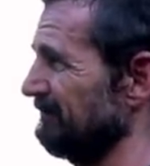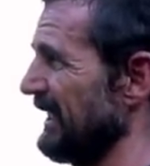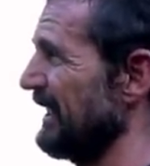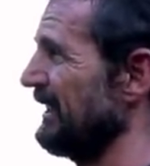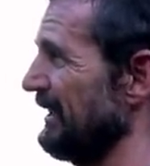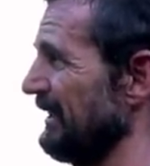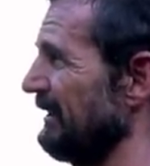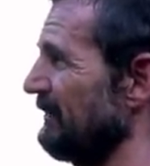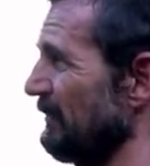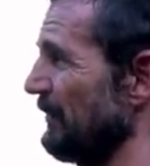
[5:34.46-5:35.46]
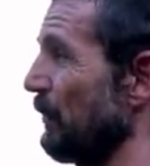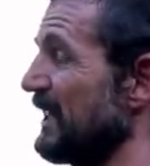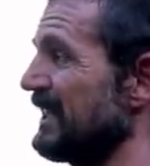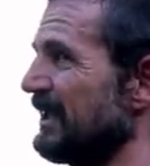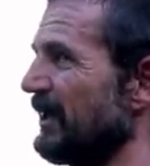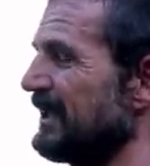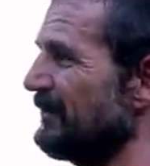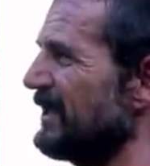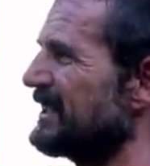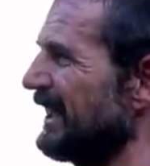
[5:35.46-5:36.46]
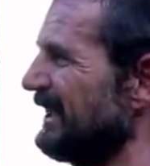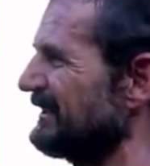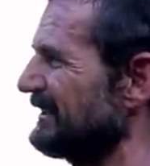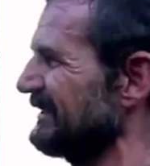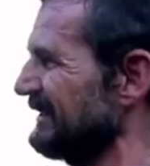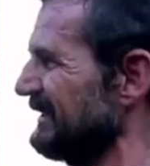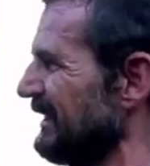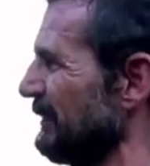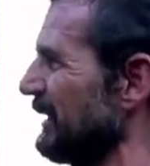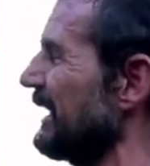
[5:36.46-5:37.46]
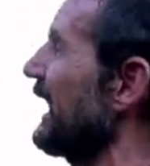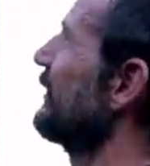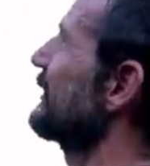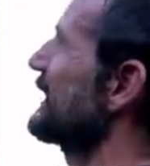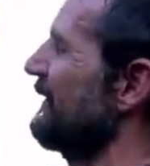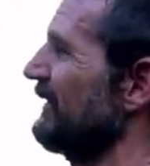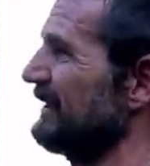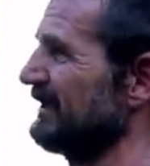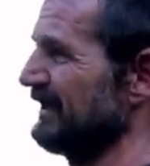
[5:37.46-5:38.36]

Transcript: and the windy winter, I'll be glad not to have a